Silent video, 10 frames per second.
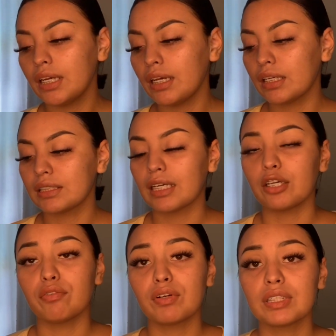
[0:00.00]
is like you
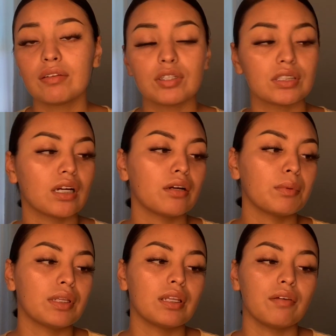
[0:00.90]
first have to start
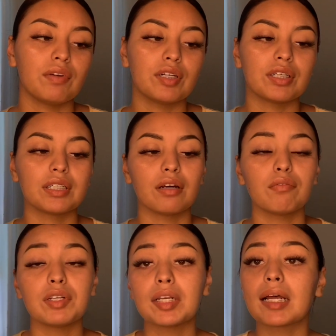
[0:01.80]
with loving yourself,
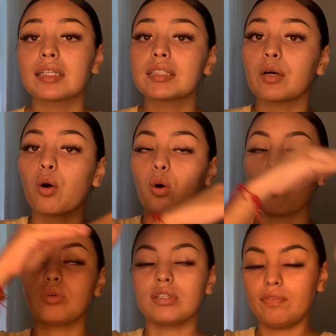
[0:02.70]
but that's a
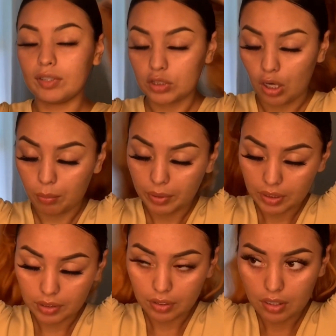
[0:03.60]
whole different
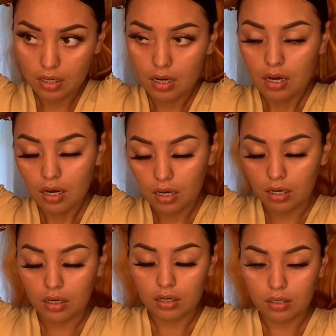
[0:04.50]
topic. How
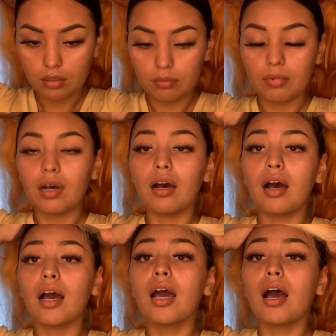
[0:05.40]
am
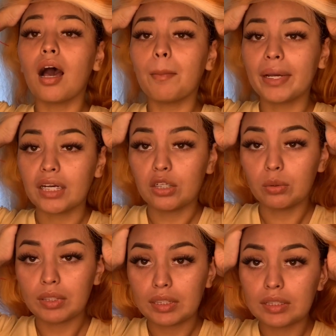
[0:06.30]
I gonna do
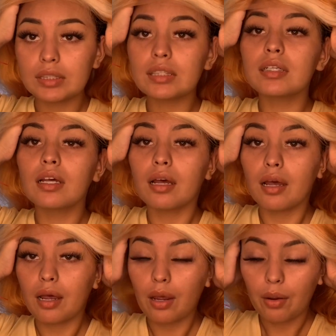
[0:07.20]
this?
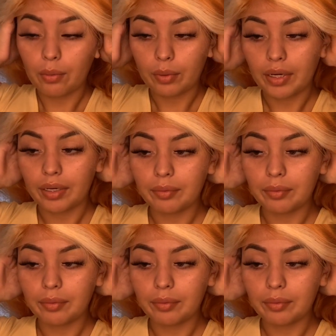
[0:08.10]
Okay,